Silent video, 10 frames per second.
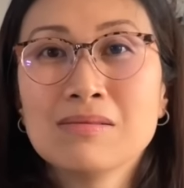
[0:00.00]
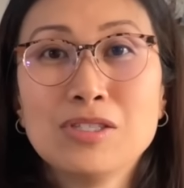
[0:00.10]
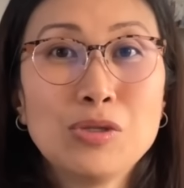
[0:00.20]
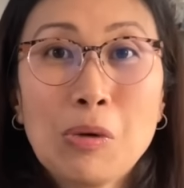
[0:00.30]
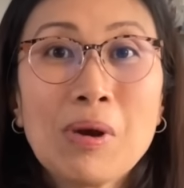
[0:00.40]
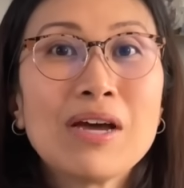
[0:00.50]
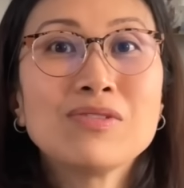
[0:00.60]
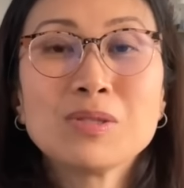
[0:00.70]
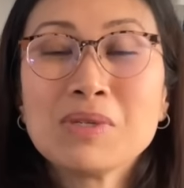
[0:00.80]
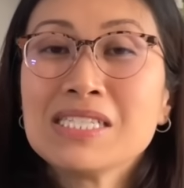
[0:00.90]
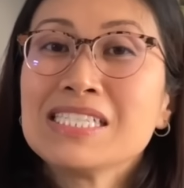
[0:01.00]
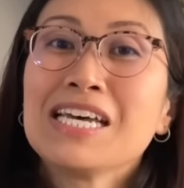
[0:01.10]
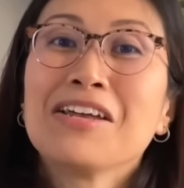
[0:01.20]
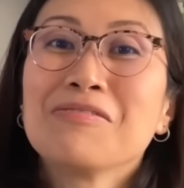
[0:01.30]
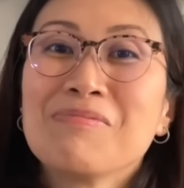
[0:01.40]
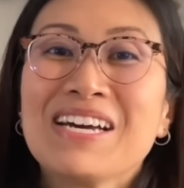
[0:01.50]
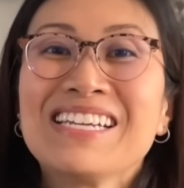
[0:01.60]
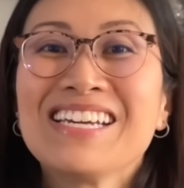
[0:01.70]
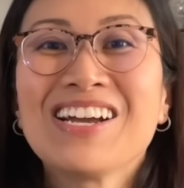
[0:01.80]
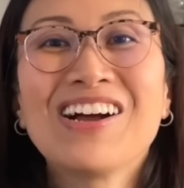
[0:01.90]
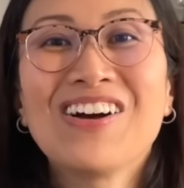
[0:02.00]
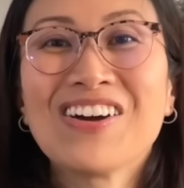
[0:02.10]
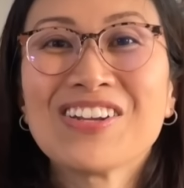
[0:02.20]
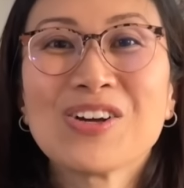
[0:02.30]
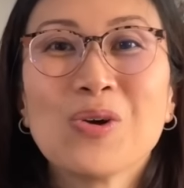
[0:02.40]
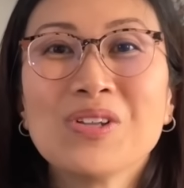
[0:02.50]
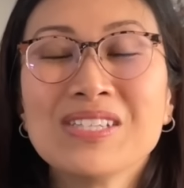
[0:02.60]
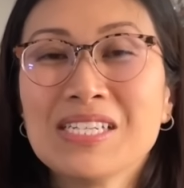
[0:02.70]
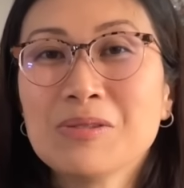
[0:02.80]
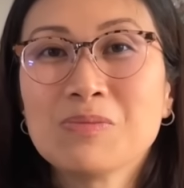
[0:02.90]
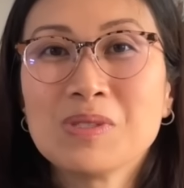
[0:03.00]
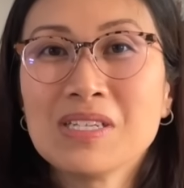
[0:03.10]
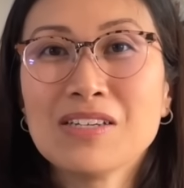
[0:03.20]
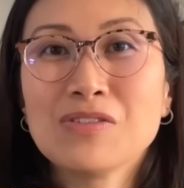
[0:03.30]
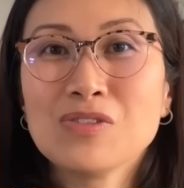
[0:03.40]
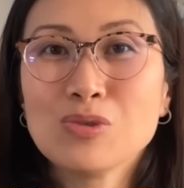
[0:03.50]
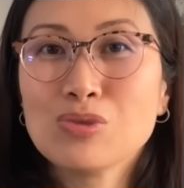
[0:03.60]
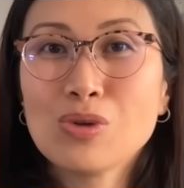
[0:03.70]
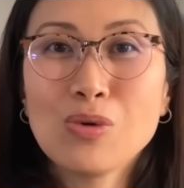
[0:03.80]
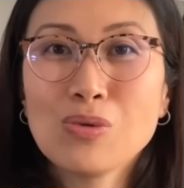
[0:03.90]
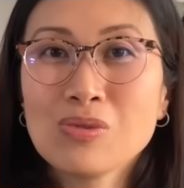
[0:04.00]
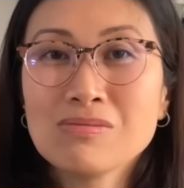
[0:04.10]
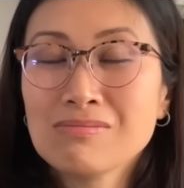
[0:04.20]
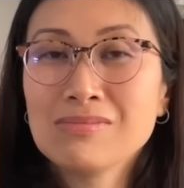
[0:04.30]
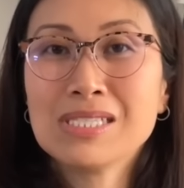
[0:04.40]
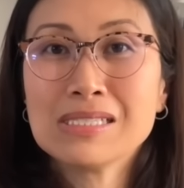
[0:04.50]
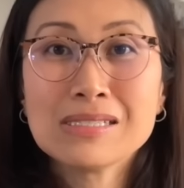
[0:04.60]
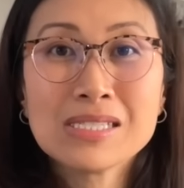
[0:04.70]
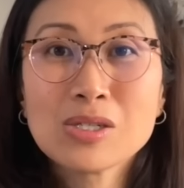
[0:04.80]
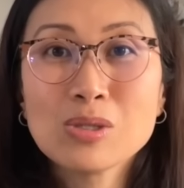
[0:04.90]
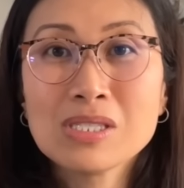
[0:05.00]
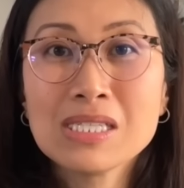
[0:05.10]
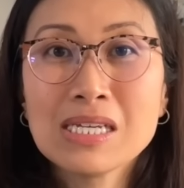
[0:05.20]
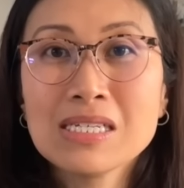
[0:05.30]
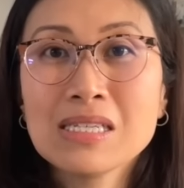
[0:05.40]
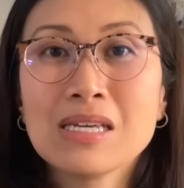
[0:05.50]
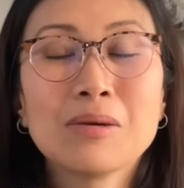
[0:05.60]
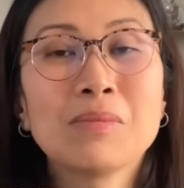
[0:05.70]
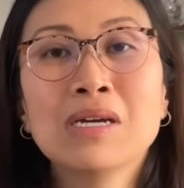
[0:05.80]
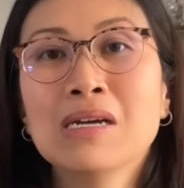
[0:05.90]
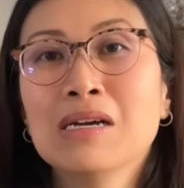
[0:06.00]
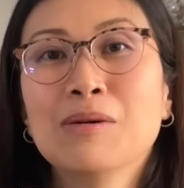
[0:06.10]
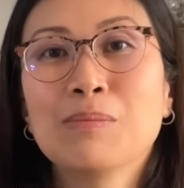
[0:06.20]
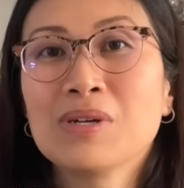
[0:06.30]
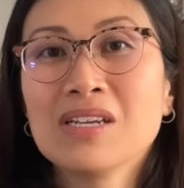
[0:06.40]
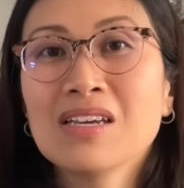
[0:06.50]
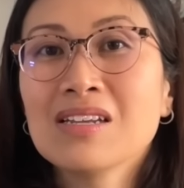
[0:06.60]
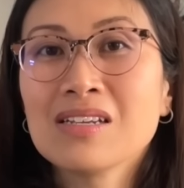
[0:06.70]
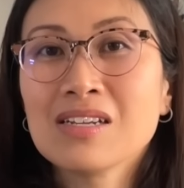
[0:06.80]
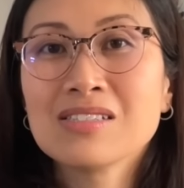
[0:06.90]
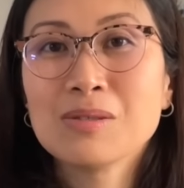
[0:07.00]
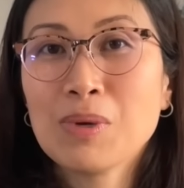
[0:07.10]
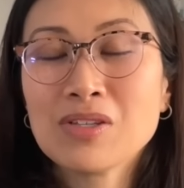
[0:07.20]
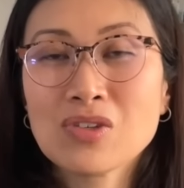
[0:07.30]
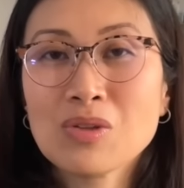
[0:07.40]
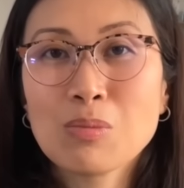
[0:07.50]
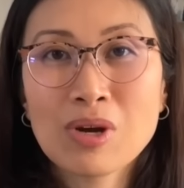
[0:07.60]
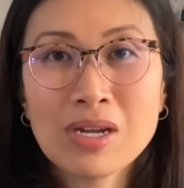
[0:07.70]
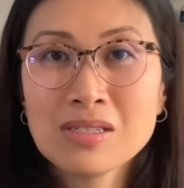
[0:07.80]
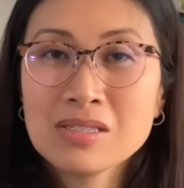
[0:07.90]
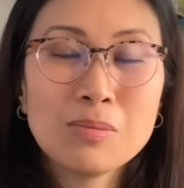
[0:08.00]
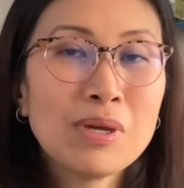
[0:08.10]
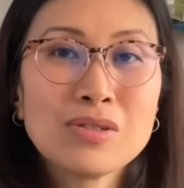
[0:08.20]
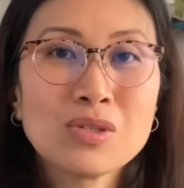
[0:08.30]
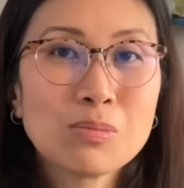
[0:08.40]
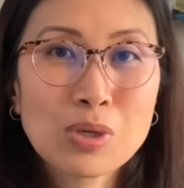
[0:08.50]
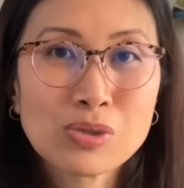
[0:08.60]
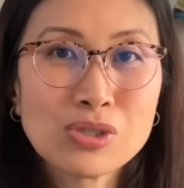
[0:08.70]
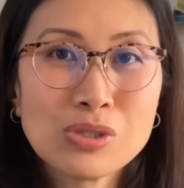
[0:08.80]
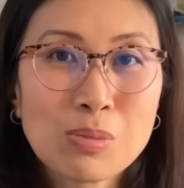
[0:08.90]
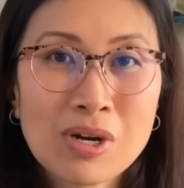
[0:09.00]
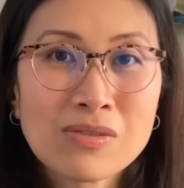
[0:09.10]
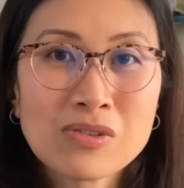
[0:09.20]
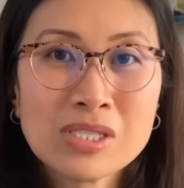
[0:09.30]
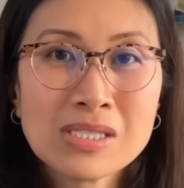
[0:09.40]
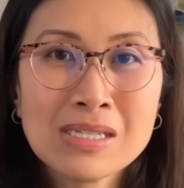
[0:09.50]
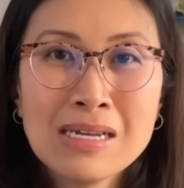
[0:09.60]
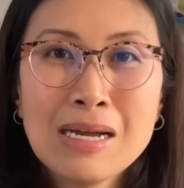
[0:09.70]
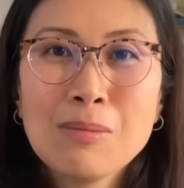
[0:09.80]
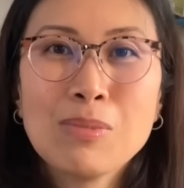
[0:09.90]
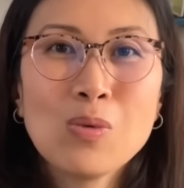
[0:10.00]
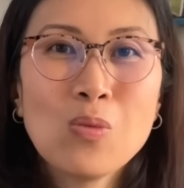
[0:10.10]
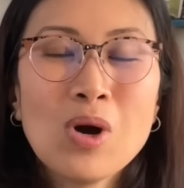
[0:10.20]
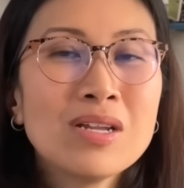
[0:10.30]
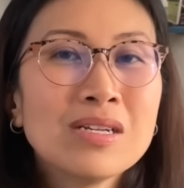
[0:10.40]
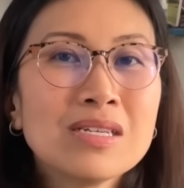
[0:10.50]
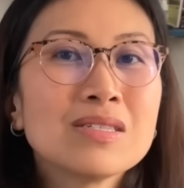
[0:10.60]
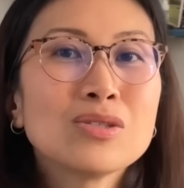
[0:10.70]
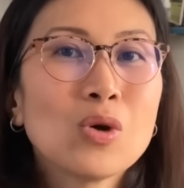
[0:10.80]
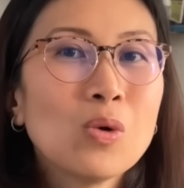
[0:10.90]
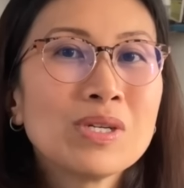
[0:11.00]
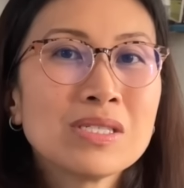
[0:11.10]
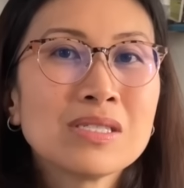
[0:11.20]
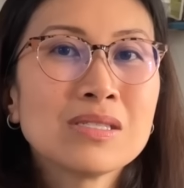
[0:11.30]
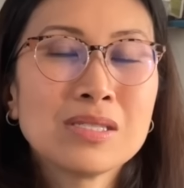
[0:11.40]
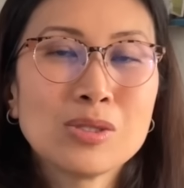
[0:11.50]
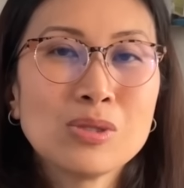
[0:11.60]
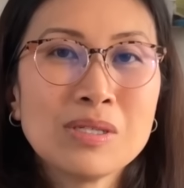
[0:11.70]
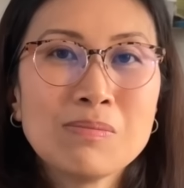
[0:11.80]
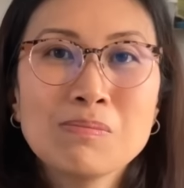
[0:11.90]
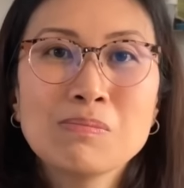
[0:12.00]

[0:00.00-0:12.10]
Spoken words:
You don't have to spend a ton of money on gold nibs if you don't necessarily like them. But again, it depends on the brands. It depends on personal preference. But one isn't always necessarily,